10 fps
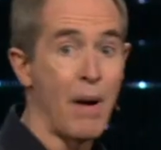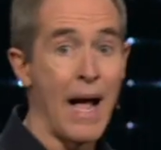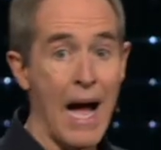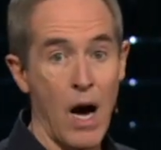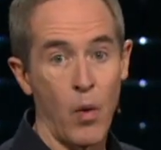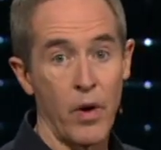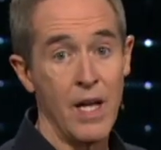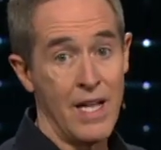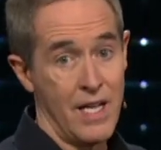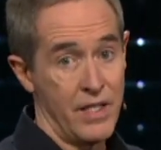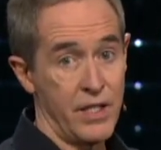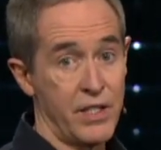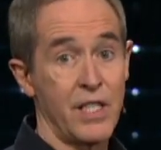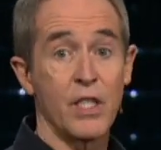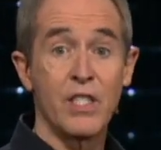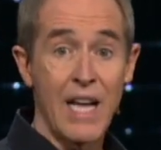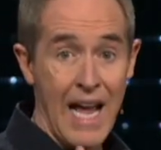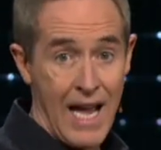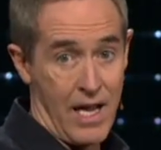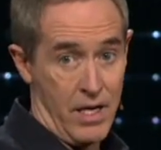by our decisions.
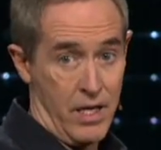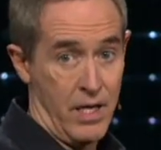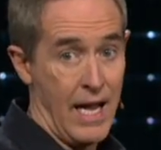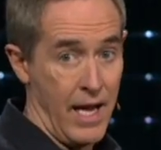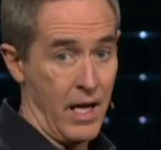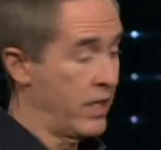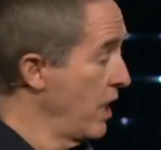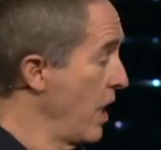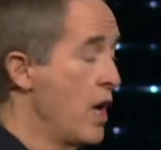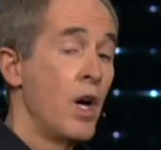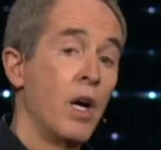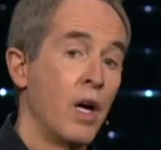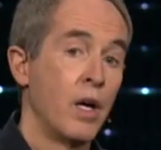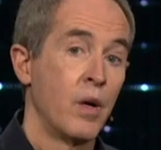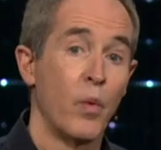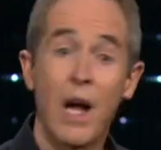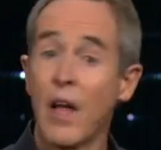And we're